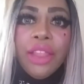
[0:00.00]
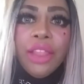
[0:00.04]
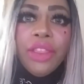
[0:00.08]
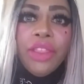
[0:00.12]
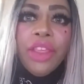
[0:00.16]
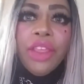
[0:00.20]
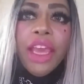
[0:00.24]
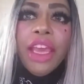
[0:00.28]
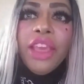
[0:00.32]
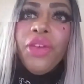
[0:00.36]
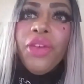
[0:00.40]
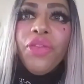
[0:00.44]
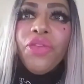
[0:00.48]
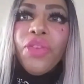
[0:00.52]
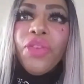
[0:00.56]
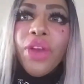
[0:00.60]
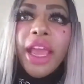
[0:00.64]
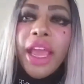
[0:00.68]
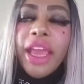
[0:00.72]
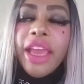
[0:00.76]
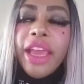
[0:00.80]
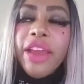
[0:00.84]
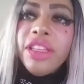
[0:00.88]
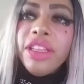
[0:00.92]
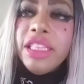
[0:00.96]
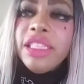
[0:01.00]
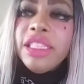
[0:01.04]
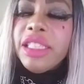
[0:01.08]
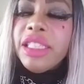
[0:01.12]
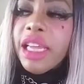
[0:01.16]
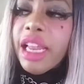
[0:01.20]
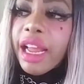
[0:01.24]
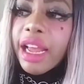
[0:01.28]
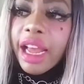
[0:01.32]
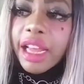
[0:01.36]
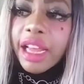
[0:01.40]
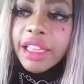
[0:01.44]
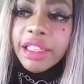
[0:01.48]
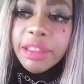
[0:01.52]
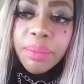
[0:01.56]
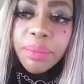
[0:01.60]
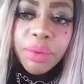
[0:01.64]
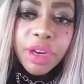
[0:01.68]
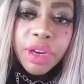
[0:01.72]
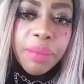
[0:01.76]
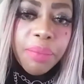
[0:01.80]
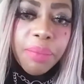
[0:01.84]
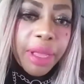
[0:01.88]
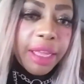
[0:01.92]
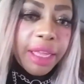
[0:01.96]
Thank you, Frank. He said I got some
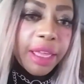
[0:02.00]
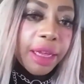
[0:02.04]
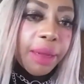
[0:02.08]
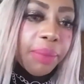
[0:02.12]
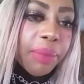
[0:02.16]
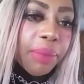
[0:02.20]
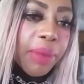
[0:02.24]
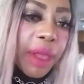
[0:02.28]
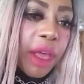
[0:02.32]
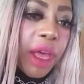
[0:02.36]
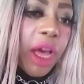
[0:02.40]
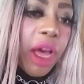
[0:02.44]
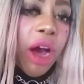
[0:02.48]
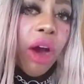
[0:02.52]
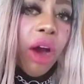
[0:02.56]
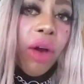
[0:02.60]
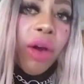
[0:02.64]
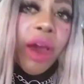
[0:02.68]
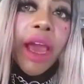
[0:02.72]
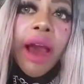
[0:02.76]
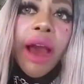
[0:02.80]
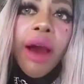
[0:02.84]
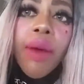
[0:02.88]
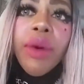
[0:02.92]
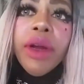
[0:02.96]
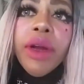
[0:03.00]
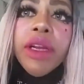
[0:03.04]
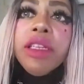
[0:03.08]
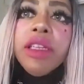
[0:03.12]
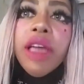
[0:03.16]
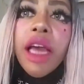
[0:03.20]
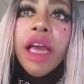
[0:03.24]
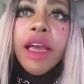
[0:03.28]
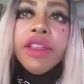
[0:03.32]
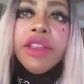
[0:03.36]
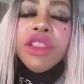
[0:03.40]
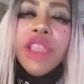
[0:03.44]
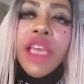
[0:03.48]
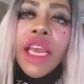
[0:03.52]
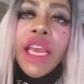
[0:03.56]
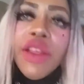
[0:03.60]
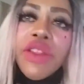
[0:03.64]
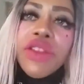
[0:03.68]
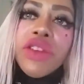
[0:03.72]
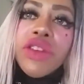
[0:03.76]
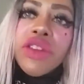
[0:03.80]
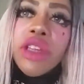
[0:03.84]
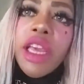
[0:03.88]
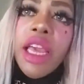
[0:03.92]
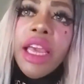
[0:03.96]
pretty makeup. Okay, I want to educate
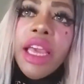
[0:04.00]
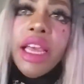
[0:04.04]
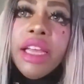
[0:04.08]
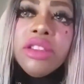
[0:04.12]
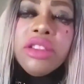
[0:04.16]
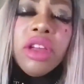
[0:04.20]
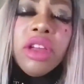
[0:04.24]
the kids.